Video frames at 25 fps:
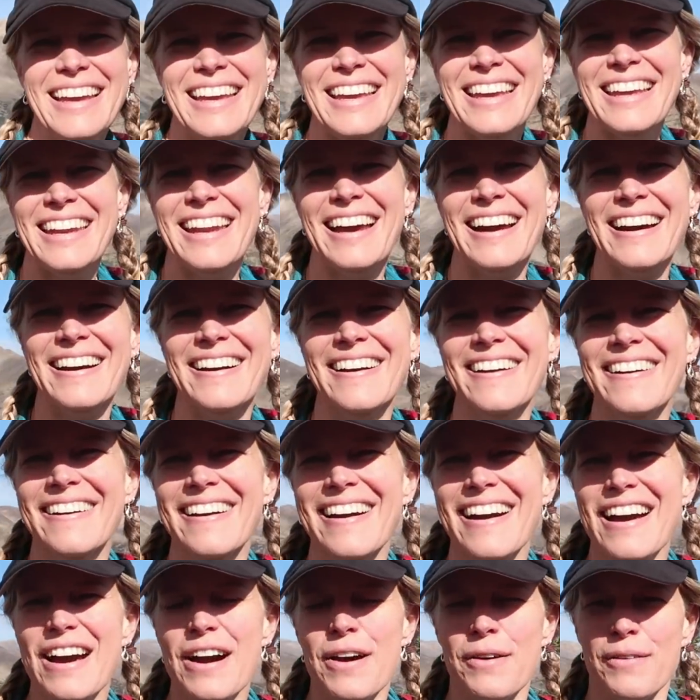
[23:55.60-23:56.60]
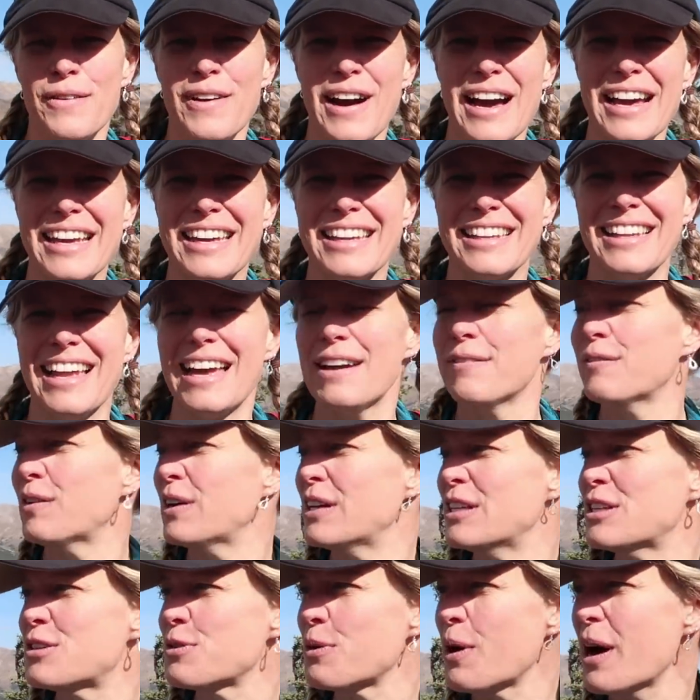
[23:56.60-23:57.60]
You know, why climb
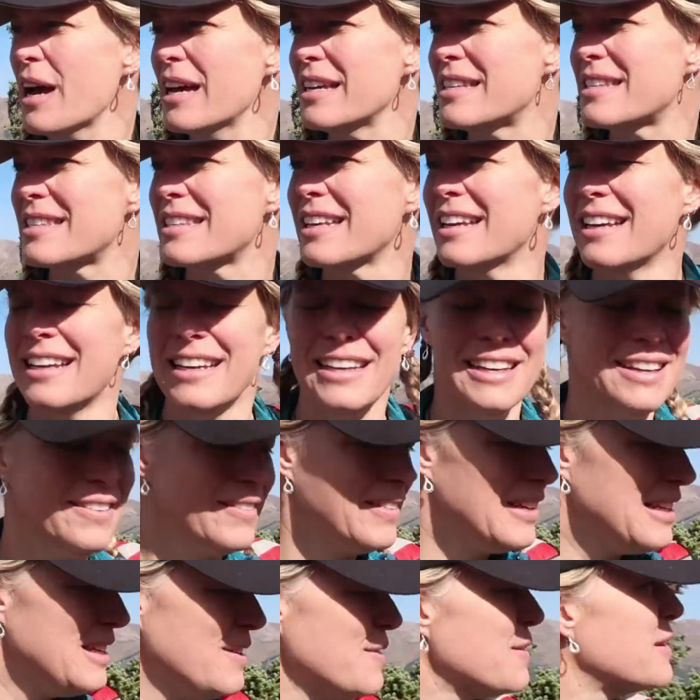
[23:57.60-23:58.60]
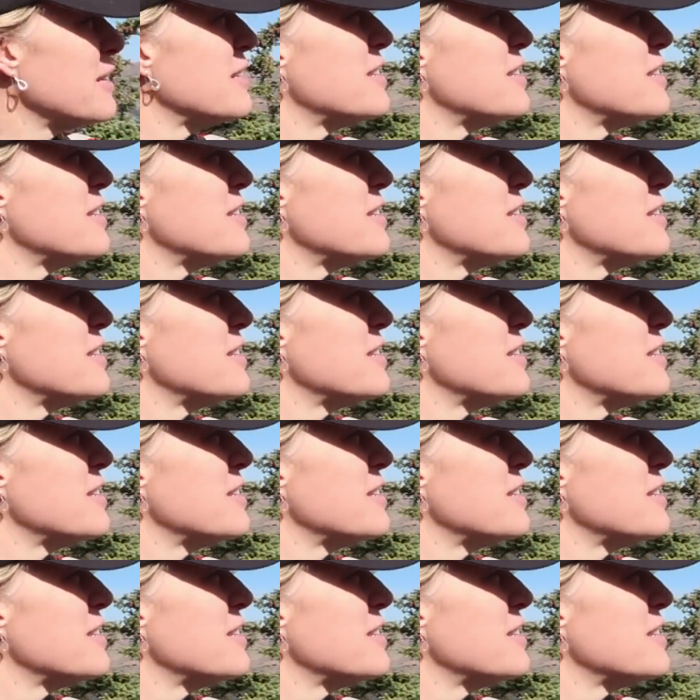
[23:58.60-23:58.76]
one twice when you